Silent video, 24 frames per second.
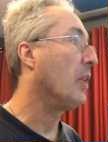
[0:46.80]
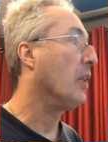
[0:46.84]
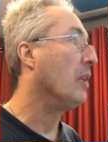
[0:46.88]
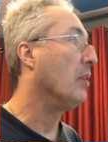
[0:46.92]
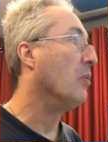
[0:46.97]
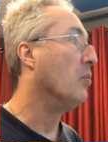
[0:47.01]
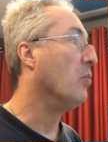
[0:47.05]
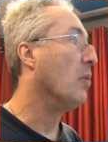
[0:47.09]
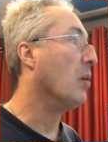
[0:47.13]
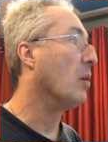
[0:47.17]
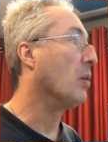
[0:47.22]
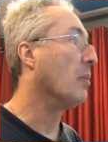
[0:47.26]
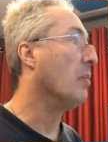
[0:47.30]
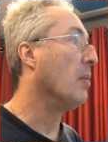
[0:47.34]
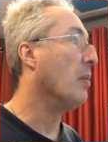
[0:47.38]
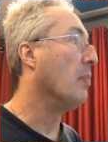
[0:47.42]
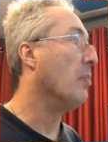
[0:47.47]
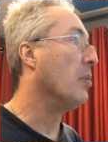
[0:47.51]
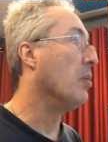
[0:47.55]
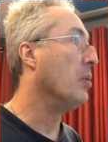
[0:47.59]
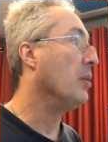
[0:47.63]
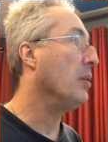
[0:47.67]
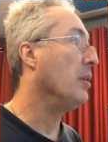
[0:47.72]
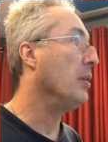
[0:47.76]
Welcome
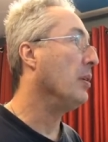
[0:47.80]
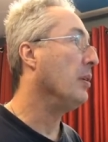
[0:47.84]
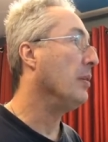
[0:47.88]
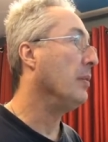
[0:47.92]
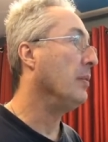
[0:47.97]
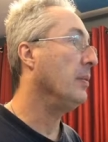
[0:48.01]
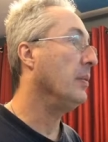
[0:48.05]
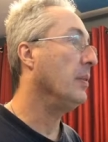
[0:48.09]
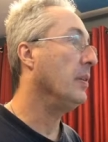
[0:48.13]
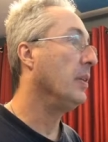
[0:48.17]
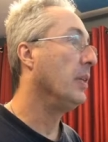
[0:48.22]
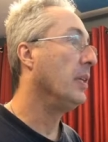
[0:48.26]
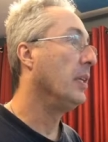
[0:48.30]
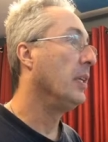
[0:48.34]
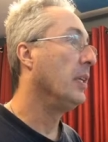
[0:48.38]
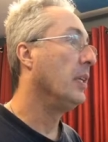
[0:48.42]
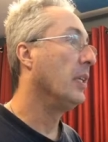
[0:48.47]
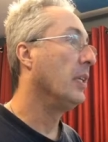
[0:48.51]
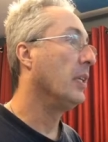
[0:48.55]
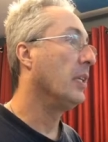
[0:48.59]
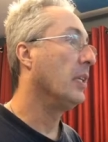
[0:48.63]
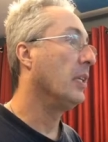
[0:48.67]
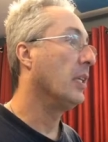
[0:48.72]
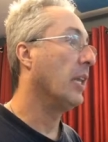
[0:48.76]
aboard.
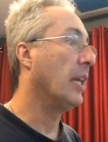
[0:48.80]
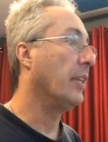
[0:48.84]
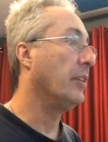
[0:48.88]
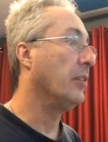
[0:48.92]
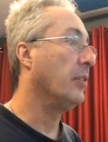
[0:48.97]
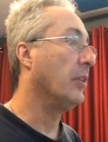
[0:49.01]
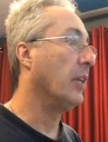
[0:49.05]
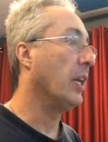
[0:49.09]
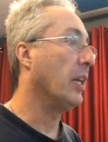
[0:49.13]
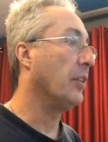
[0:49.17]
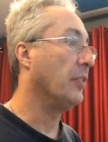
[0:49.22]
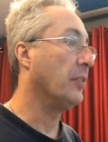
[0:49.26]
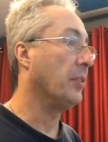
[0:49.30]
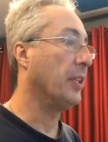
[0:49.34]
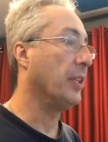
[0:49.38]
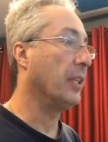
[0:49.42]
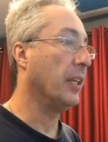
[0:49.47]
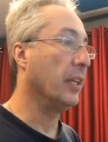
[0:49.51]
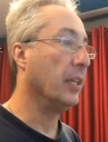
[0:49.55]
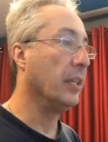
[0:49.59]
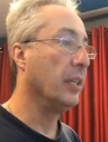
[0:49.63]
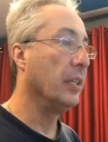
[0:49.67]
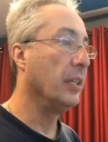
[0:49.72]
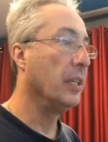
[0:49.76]
Glad you guys are
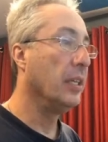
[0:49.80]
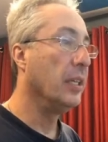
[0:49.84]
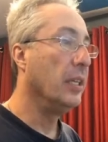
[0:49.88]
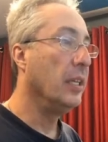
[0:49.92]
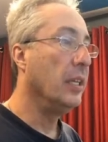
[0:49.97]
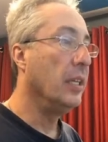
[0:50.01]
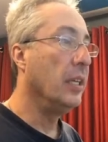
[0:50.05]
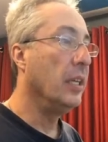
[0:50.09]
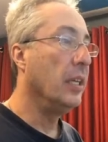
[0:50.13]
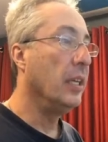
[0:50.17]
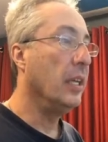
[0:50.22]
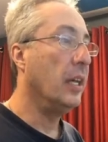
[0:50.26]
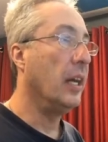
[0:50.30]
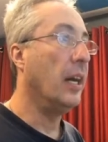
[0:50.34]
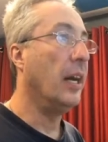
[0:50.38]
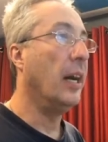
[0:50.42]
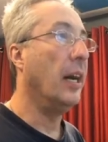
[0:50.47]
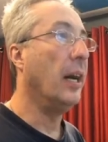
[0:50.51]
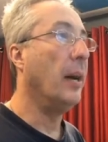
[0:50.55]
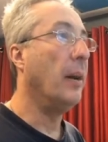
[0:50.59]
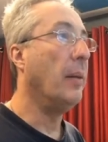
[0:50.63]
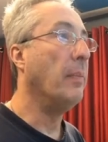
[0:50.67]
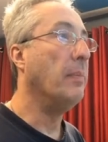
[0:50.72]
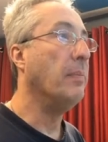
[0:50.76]
here. We're
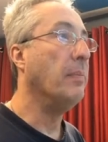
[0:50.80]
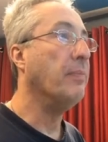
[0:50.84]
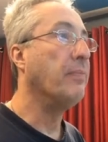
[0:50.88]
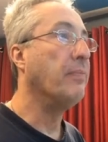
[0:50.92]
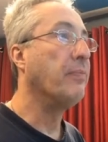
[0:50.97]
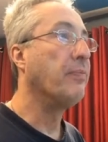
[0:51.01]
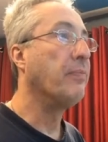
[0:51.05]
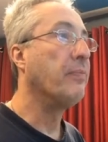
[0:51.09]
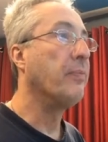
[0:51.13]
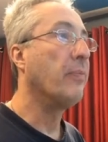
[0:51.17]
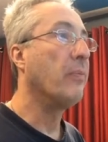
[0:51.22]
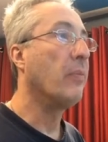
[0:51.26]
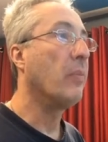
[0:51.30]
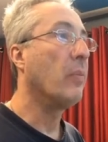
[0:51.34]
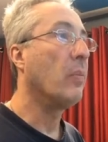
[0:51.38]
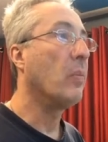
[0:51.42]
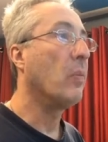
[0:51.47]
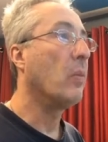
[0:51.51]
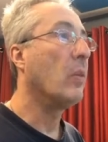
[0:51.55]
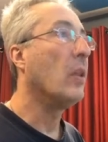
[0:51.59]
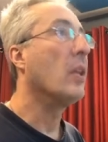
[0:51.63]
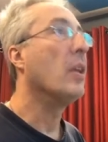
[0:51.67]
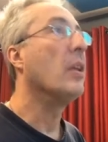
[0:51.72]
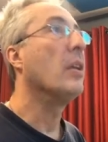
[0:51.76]
going
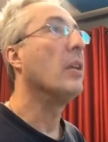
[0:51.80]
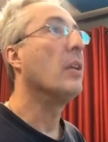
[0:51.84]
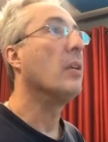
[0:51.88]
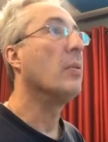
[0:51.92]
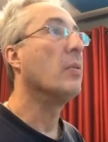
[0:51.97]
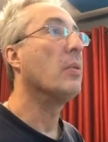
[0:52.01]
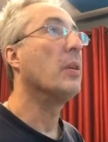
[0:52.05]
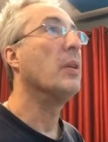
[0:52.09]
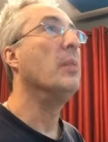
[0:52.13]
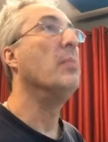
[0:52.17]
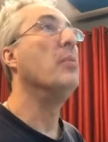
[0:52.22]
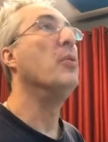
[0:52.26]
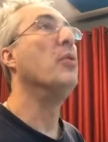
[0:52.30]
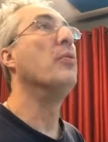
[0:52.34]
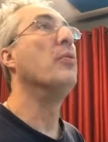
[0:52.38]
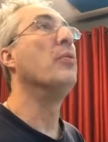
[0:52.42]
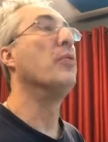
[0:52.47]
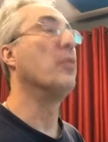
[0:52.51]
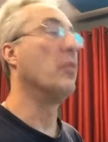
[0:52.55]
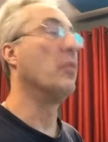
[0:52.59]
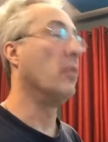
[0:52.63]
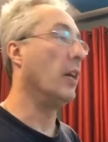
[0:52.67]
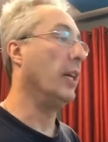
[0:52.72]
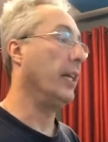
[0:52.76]
to
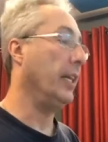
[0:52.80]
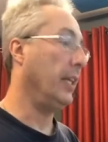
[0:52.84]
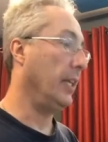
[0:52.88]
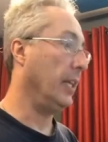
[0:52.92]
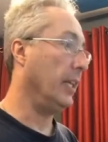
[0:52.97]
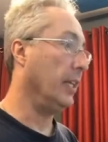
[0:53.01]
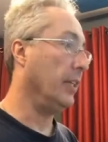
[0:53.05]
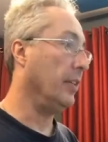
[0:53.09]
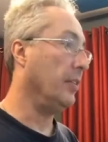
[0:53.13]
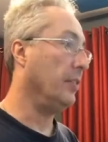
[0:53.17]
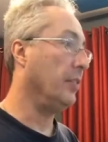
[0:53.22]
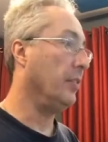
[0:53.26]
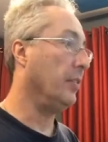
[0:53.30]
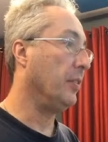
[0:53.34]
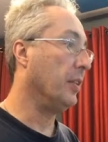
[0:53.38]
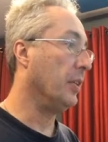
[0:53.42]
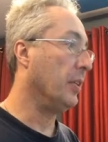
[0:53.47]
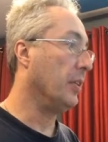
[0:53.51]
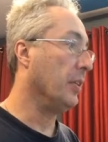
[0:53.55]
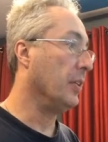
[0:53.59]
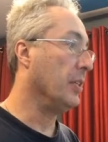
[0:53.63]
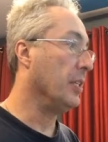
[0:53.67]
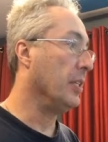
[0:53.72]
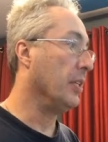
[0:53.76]
move right into
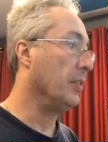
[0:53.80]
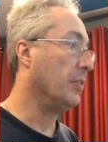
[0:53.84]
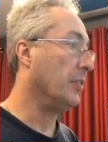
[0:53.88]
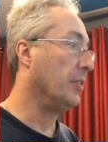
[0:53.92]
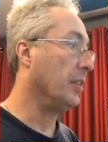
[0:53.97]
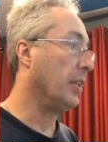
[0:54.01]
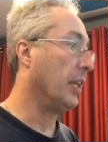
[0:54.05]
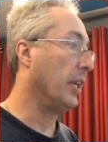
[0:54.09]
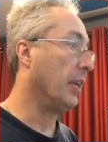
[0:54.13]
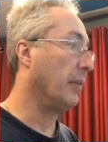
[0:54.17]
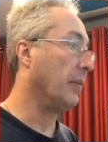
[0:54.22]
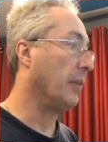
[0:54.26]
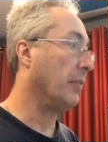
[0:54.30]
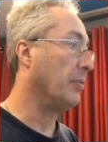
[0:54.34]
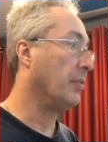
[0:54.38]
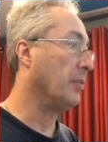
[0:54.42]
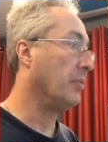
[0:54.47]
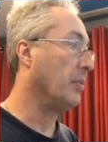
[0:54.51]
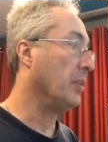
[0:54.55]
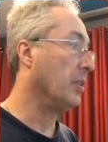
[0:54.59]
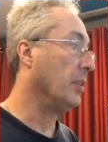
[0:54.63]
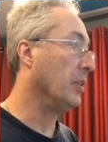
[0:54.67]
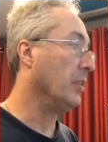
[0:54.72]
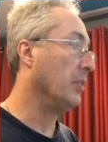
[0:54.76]
the goodness today. We have
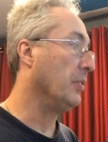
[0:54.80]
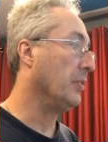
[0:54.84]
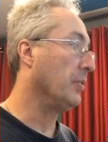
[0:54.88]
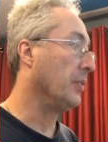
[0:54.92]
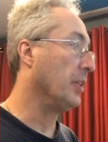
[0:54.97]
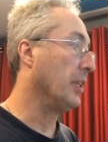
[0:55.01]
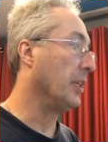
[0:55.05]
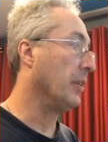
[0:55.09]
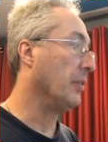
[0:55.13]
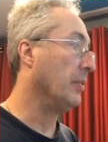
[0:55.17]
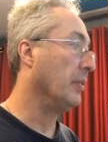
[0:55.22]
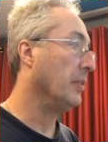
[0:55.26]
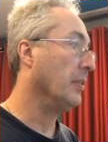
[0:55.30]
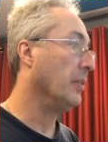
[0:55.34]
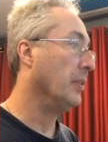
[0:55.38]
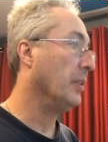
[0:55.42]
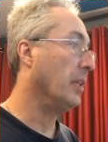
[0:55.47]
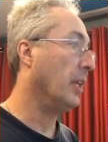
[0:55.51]
some goodness for you.